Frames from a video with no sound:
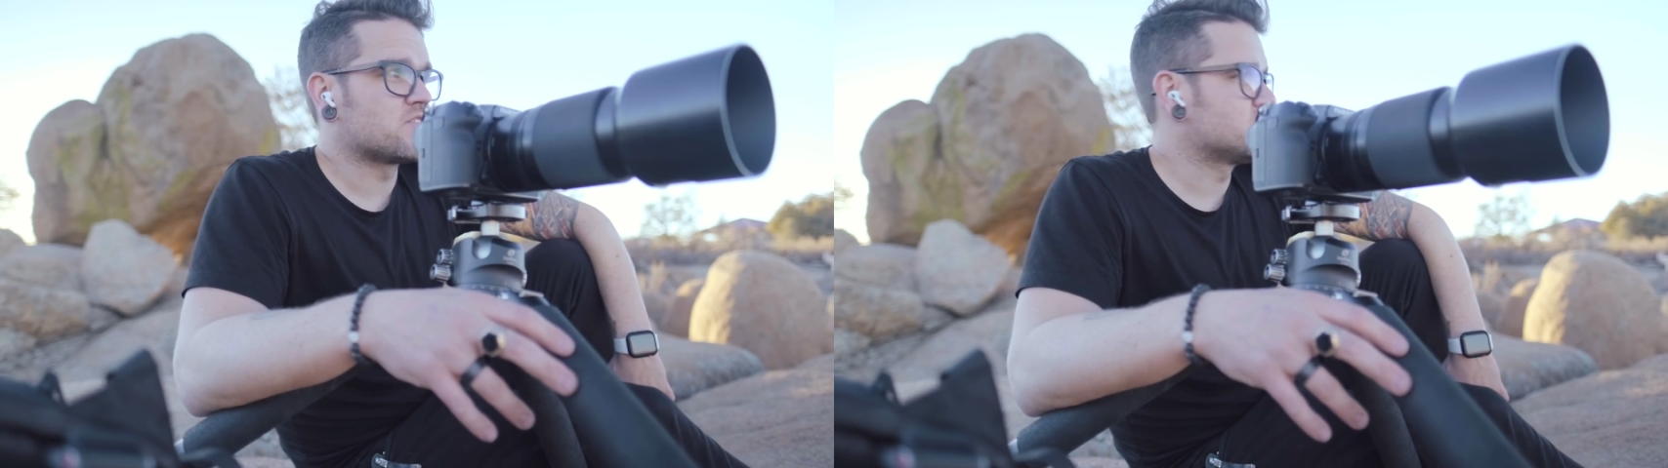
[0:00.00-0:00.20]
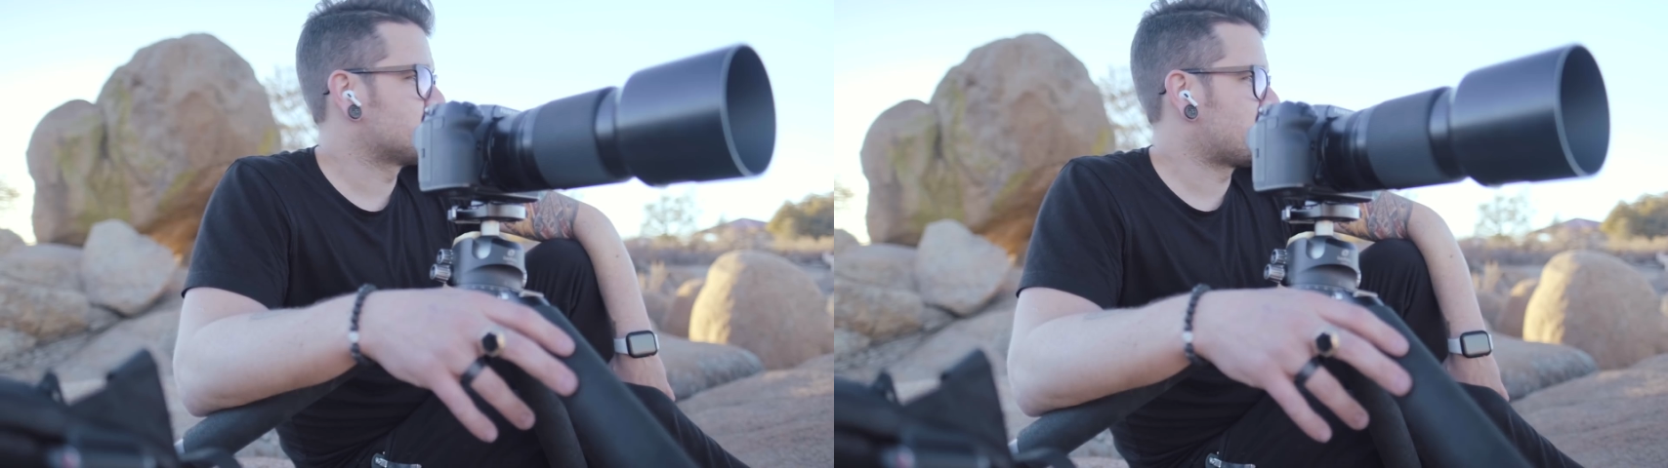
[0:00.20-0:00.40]

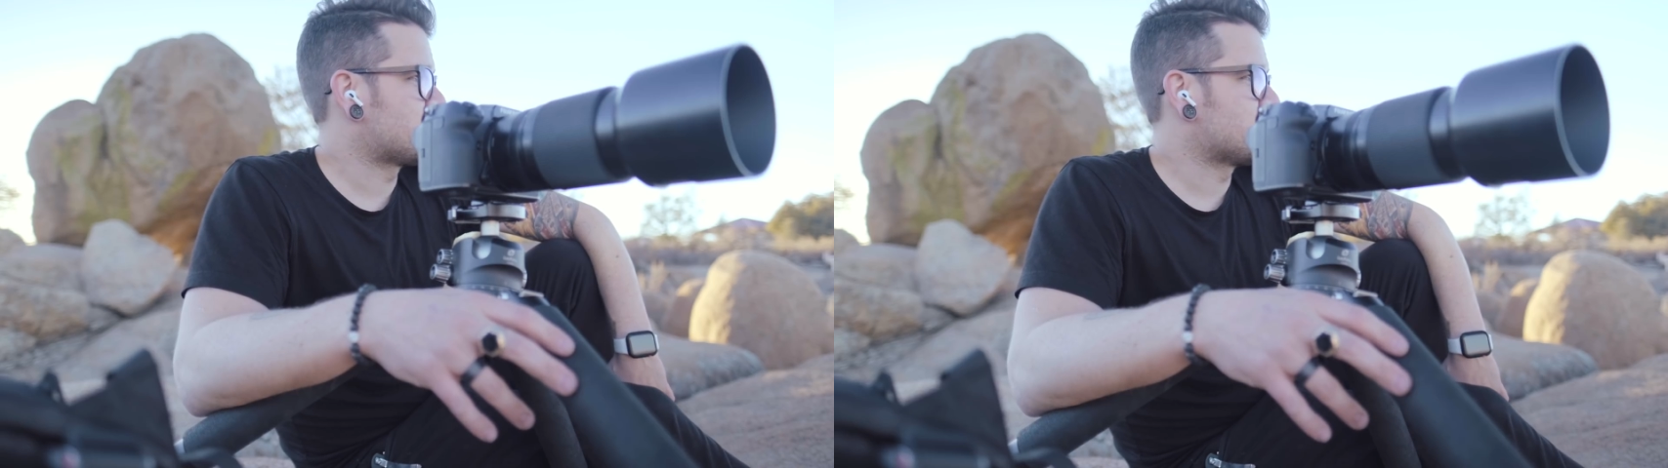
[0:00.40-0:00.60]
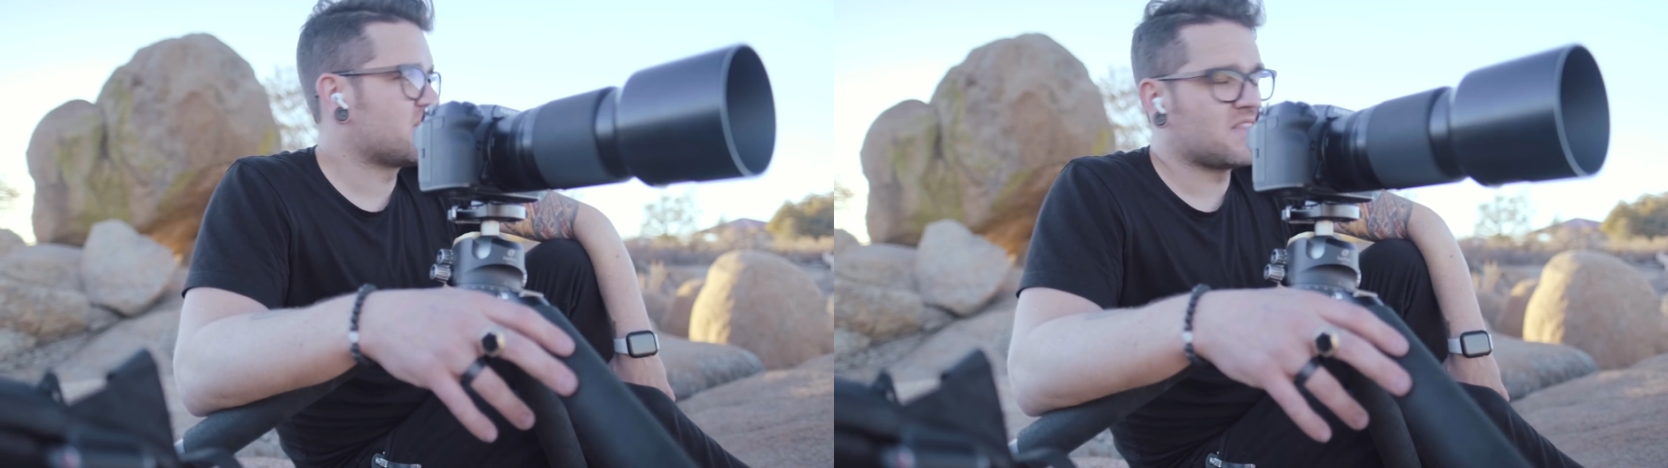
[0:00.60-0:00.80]
is
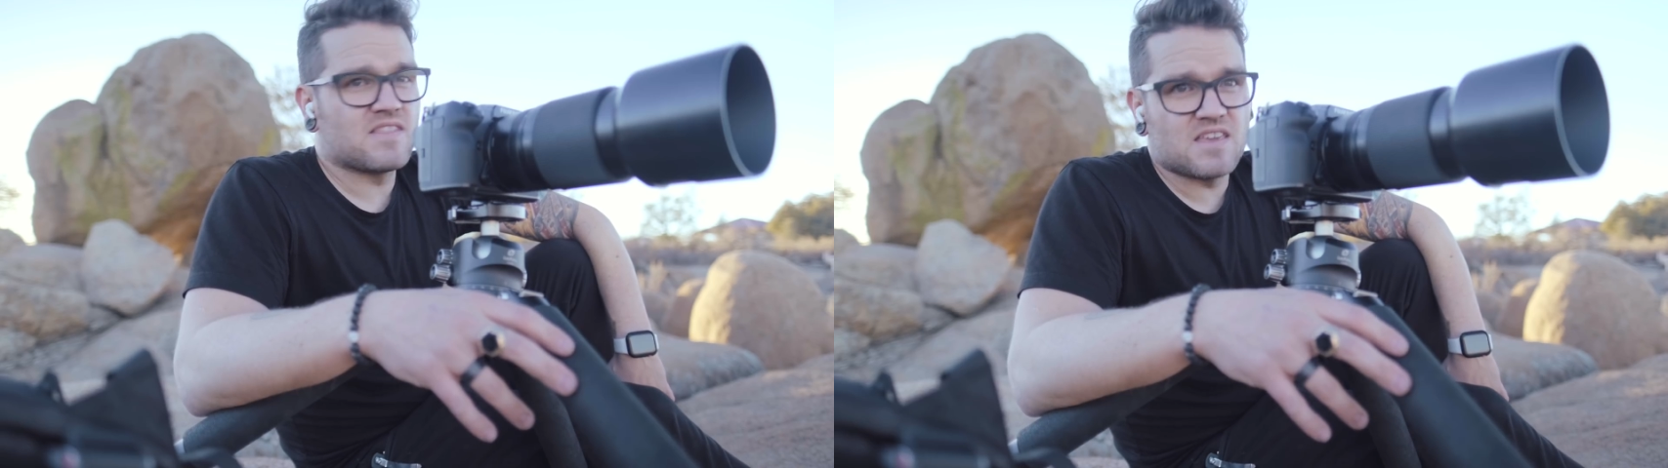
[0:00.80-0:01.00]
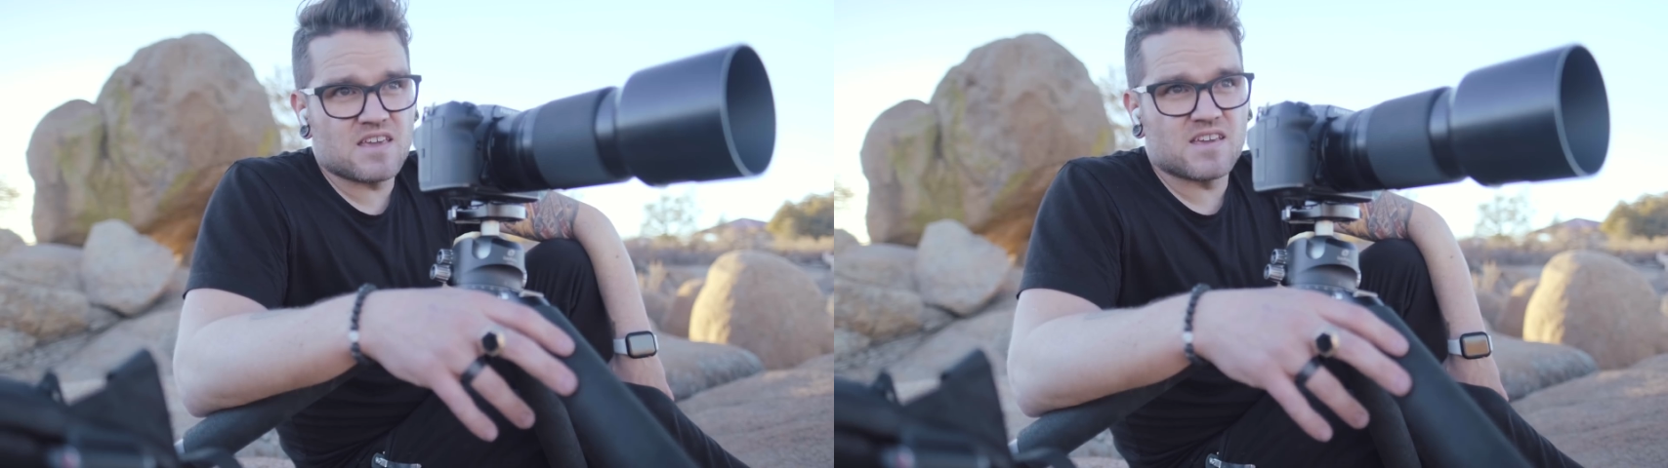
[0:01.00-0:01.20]
better than
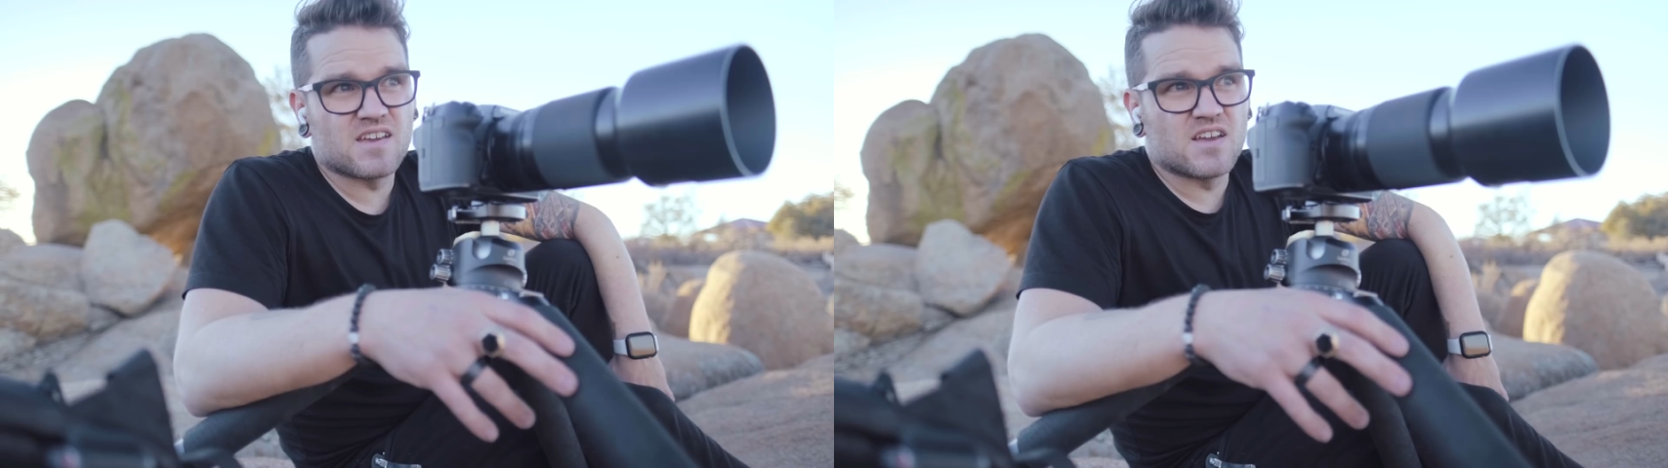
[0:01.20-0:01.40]
the